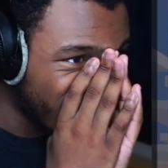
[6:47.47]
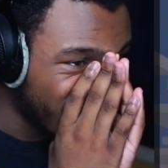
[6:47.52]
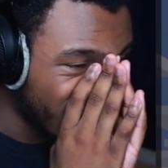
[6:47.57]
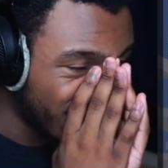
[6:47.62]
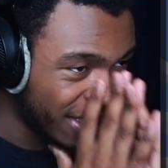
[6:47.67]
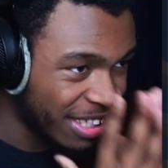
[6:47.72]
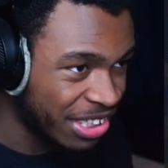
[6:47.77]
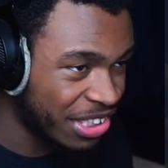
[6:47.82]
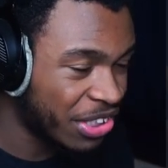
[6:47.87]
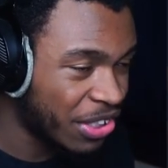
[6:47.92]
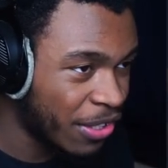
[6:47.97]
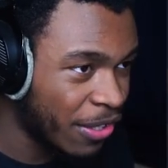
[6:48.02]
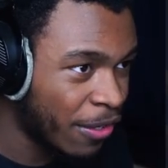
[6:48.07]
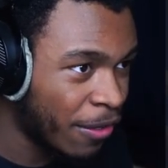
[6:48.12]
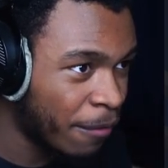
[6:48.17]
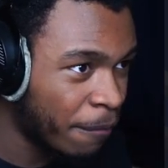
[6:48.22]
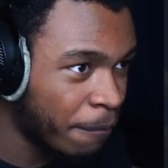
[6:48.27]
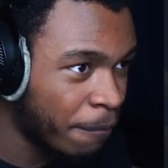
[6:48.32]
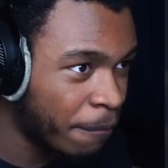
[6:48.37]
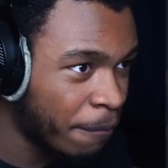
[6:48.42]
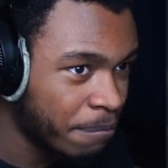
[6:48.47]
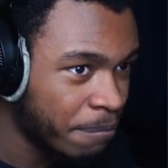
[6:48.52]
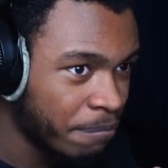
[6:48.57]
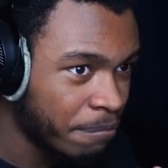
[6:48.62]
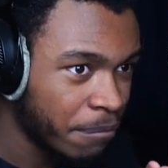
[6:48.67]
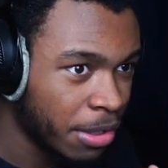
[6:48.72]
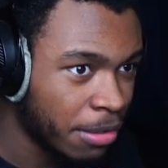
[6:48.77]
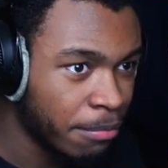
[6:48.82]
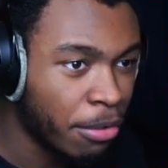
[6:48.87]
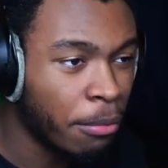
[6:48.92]
Let's go.
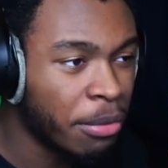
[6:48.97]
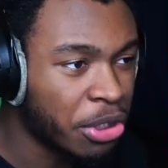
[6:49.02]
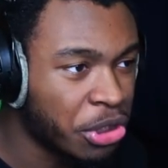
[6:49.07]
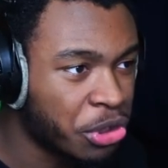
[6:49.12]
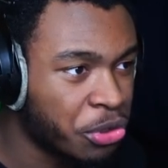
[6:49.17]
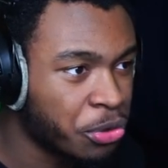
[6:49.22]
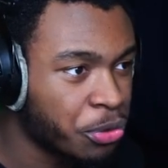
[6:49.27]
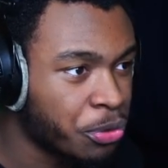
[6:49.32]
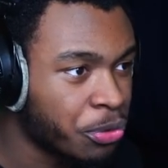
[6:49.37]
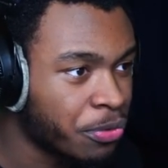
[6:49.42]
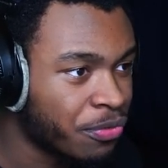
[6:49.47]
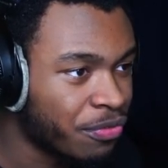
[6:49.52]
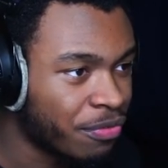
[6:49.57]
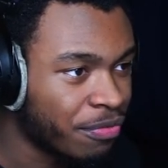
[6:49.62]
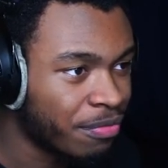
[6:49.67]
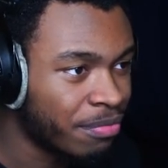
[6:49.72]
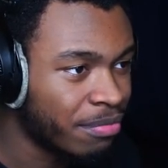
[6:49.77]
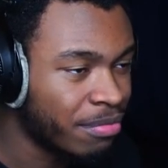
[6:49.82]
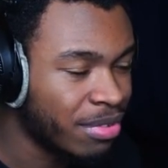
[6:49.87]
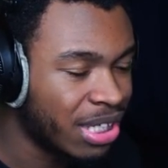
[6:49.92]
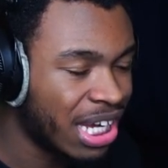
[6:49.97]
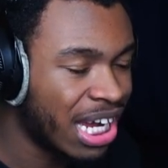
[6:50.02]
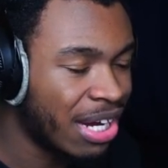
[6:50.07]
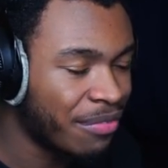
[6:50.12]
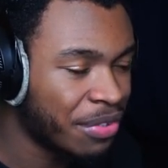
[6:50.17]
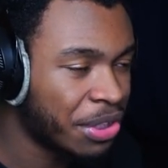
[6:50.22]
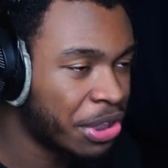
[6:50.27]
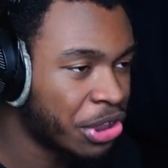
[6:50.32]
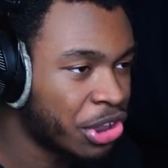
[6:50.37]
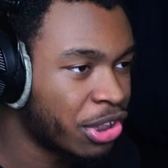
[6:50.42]
Moment of truth.
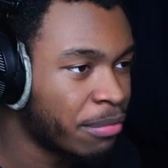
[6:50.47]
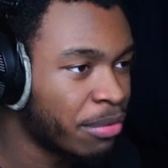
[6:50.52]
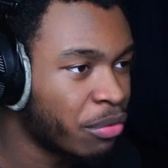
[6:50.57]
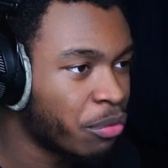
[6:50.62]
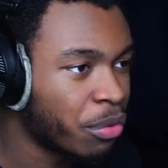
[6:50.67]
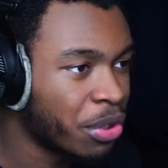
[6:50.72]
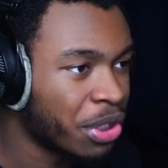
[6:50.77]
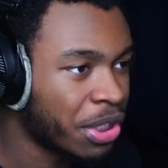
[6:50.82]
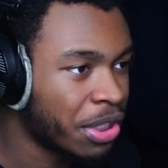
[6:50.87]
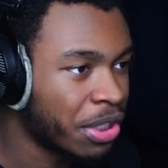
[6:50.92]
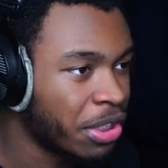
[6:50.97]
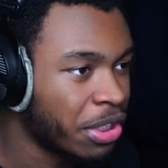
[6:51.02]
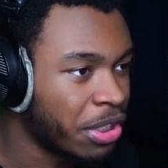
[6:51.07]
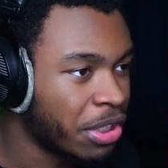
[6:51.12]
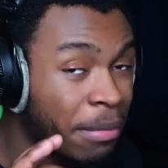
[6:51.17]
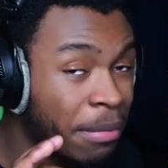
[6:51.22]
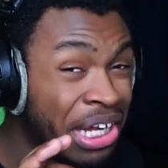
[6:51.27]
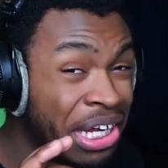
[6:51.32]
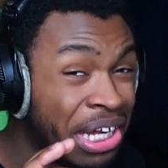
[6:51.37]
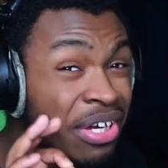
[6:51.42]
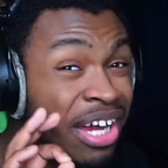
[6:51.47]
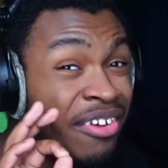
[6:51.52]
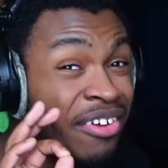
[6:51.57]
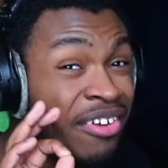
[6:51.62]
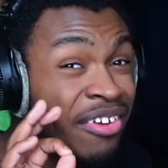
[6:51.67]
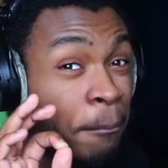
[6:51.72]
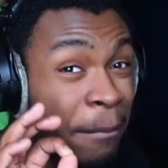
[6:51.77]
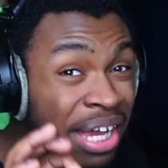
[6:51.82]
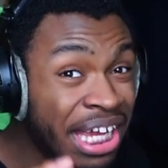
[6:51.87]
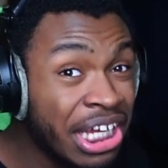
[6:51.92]
Everything should be working. Your Minecraft
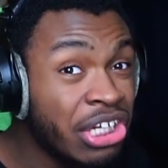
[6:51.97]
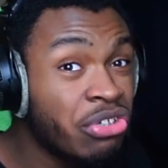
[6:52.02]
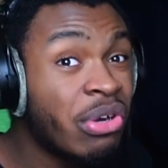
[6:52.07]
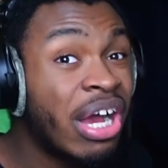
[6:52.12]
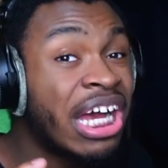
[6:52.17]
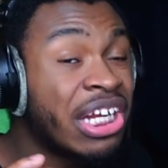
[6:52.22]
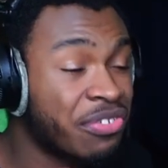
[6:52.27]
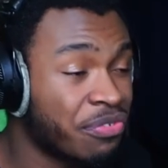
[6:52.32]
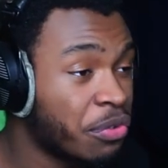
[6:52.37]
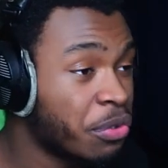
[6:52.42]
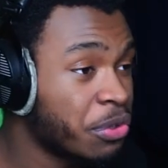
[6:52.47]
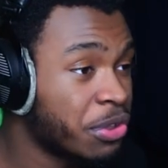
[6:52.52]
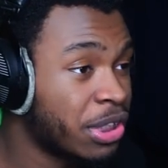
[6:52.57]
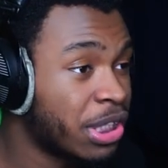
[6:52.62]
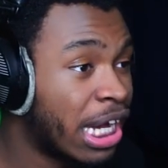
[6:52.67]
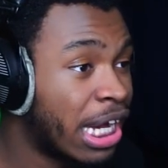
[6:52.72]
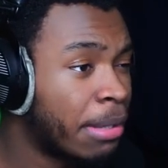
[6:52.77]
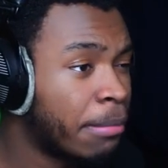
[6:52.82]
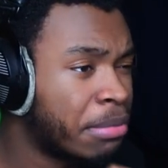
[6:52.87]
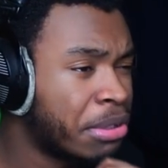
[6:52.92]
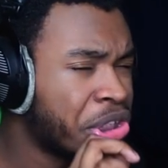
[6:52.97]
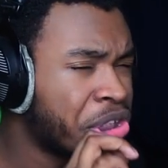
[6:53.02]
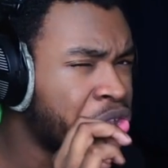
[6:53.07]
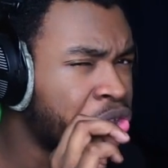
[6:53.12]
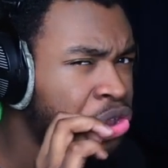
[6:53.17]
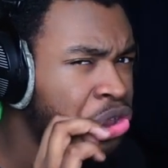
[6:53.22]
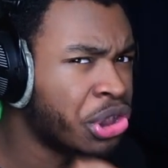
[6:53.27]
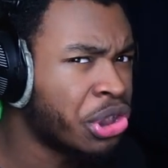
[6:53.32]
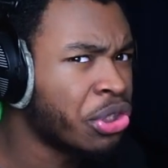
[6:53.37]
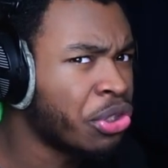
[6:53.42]
may crash first time, but it
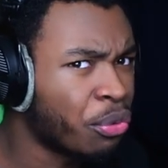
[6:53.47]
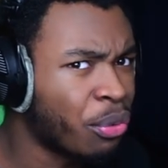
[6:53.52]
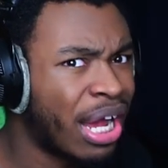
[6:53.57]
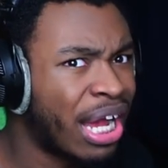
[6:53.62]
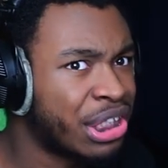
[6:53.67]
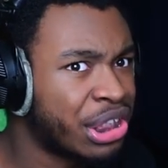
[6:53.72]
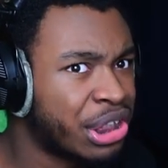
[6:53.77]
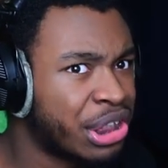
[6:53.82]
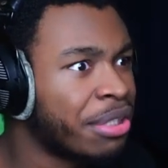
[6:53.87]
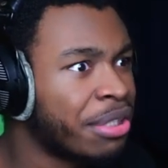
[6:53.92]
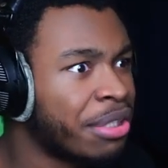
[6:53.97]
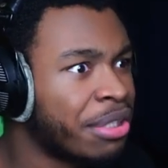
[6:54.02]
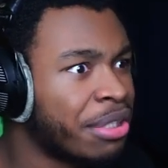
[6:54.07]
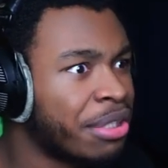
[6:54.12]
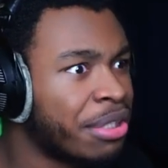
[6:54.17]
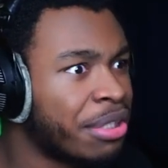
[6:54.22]
shouldn't crash anymore.